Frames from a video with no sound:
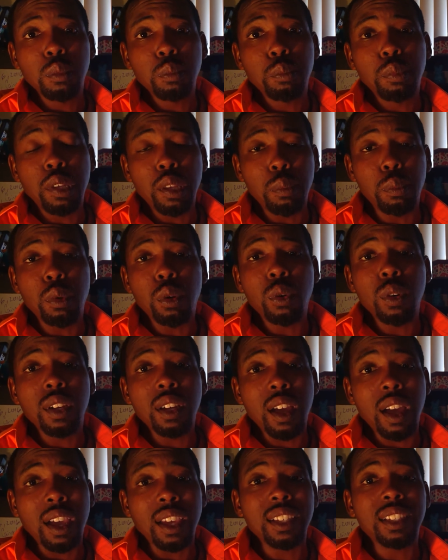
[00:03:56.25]
people,
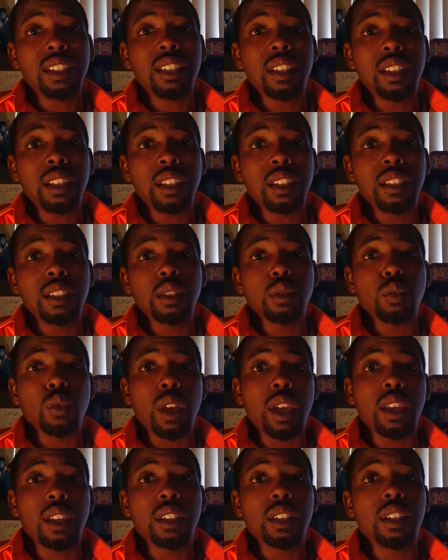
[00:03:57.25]
and IT is a
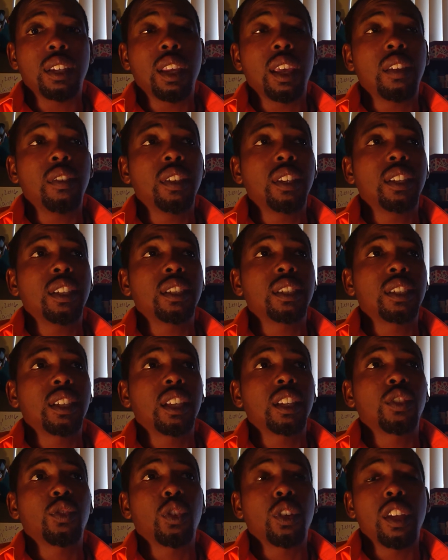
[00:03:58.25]
rate in the Navy that
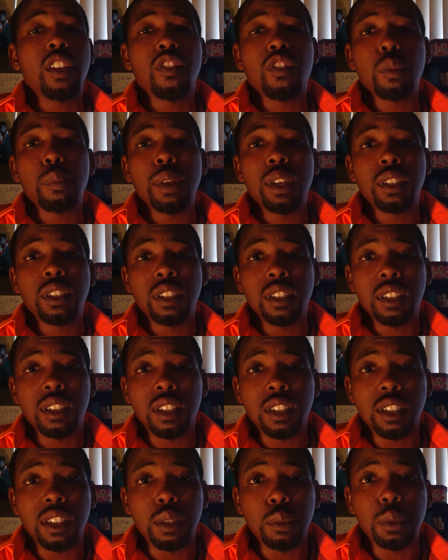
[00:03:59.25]
stands for Information
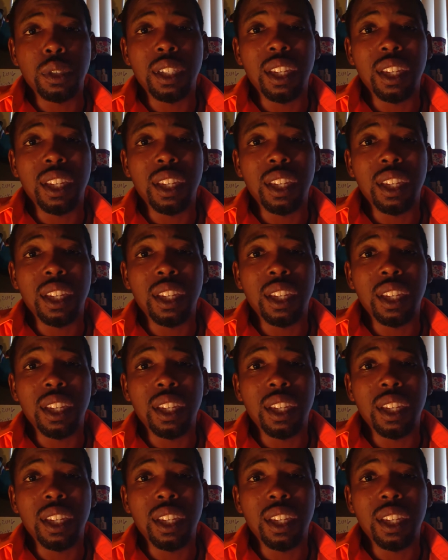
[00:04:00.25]
Systems